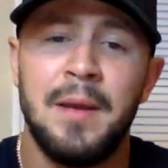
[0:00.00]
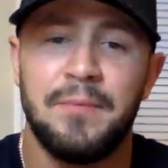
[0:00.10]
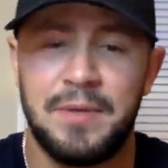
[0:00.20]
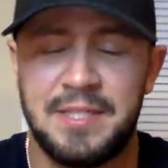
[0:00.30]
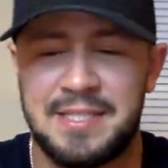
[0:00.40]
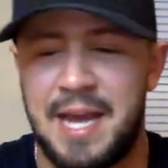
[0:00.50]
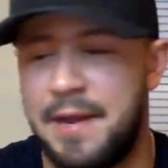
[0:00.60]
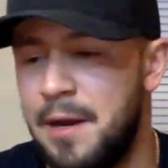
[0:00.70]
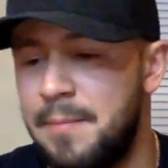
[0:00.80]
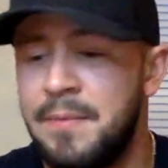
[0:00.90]
Please sign
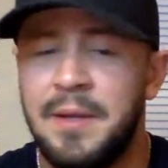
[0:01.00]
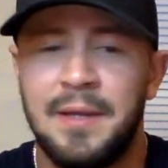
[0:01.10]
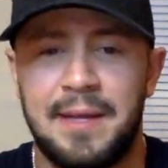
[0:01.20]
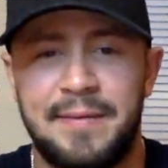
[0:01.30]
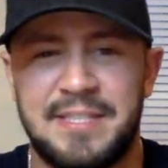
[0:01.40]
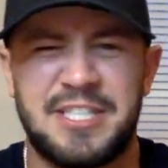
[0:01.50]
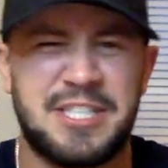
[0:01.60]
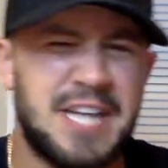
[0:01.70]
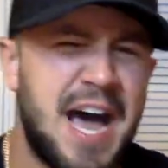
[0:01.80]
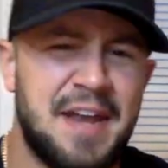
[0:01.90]
up, give us a
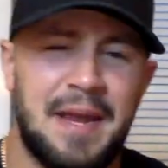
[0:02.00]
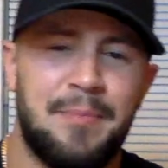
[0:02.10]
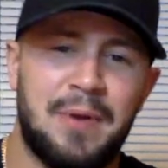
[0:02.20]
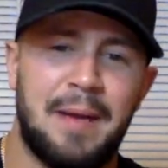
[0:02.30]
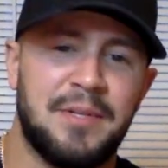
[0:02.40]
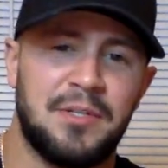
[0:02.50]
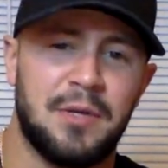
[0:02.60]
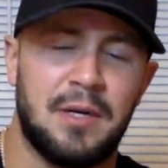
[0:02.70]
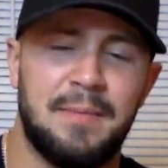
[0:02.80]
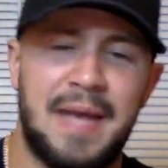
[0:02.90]
shot, and I promise you, you're
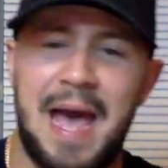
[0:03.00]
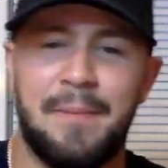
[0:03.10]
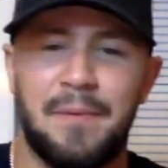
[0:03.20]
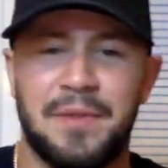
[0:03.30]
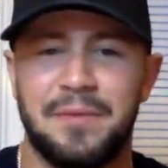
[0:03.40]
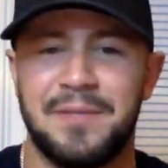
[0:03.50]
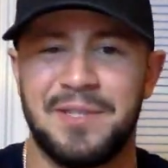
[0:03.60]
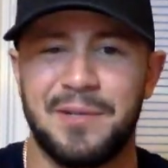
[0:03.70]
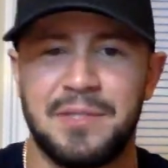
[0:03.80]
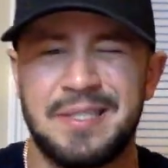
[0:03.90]
going to be happy with the
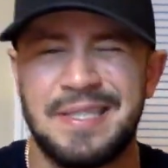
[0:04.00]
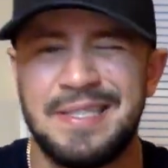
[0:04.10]
results.